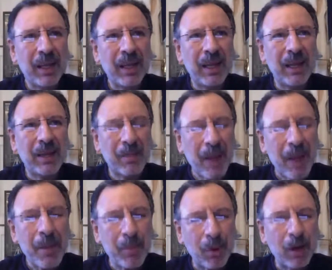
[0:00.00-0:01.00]
there
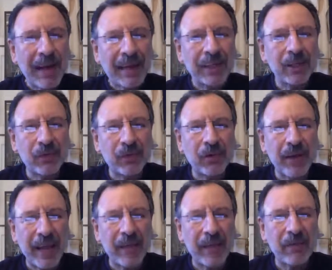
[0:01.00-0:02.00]
might be more likelihood for
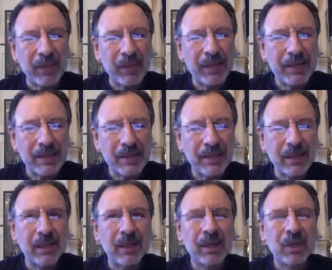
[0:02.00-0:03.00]
AVs
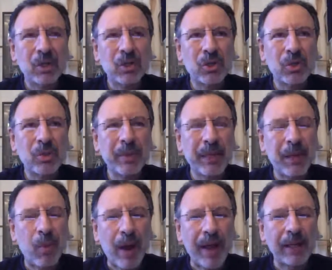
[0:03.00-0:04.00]
to
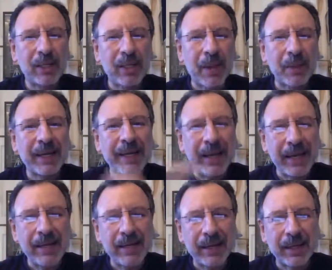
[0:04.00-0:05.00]
become widely adopted in
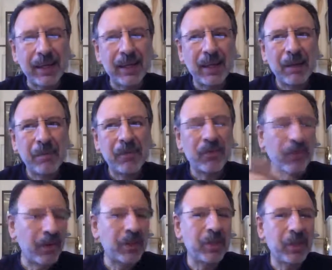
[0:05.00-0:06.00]
India before
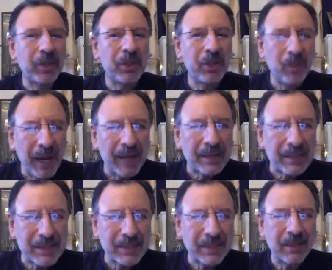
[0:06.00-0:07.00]
they do in the
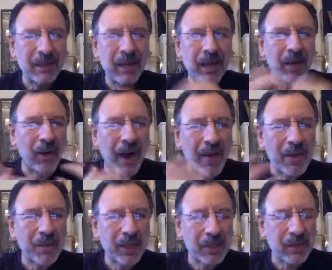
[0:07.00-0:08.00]
US. And a lot of this
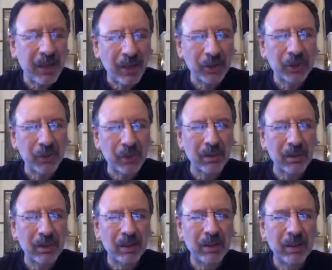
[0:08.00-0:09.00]
because of cultural
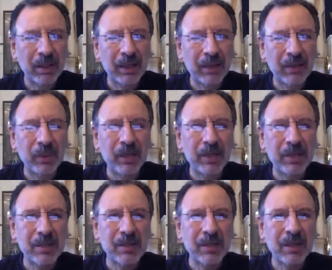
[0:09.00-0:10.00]

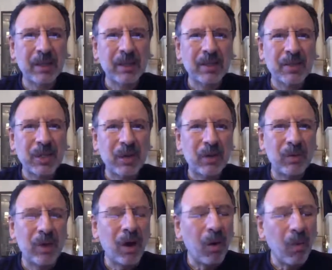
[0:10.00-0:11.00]
reasons. So
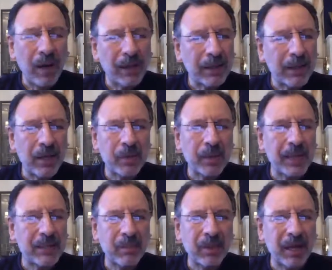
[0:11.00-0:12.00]
no one country
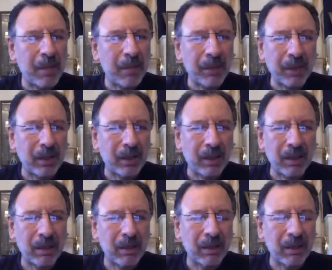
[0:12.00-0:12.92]
has a monopoly on